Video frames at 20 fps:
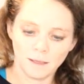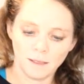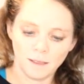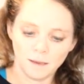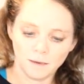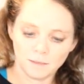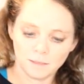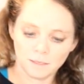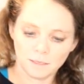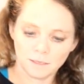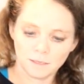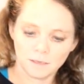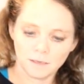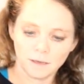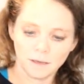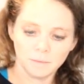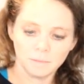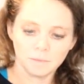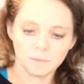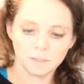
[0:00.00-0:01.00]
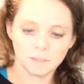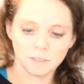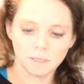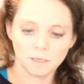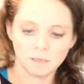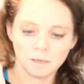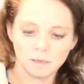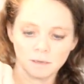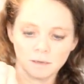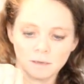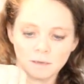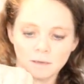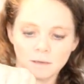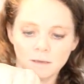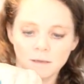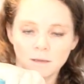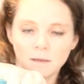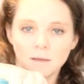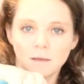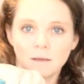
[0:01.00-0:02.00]
8 cups
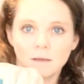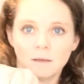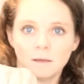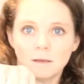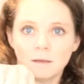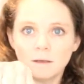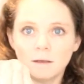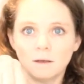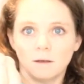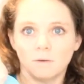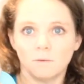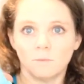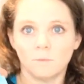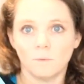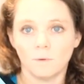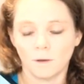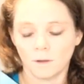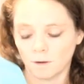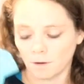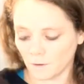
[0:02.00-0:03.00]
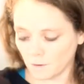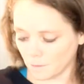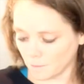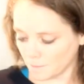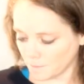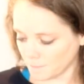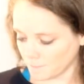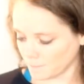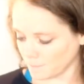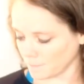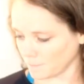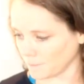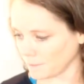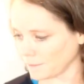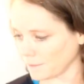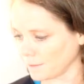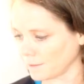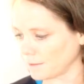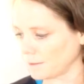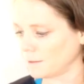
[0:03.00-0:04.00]
of water.
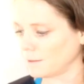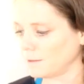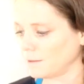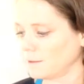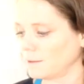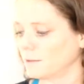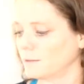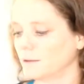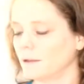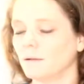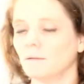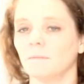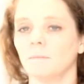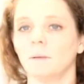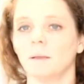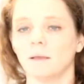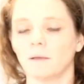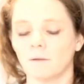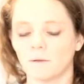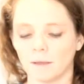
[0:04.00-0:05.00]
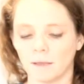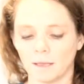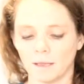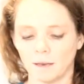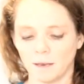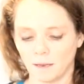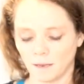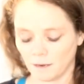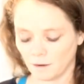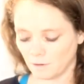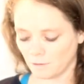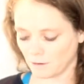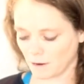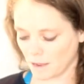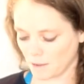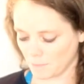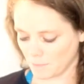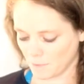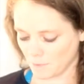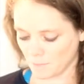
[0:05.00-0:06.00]
Now I'm going to go ahead and
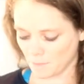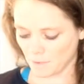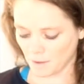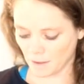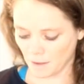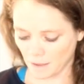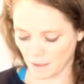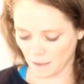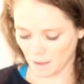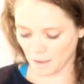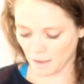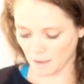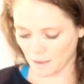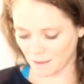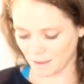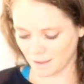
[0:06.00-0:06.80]
grab my,